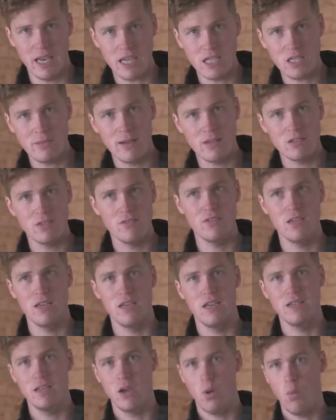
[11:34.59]
X amount of
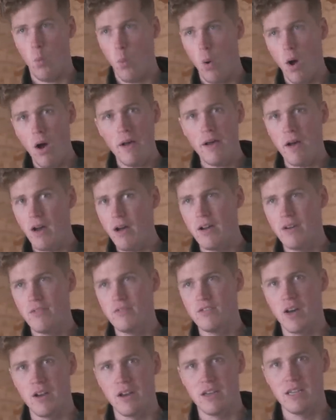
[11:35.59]
years, why I
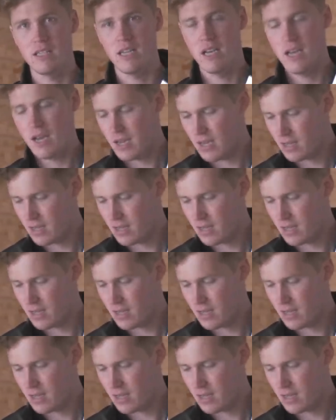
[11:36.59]
have done it,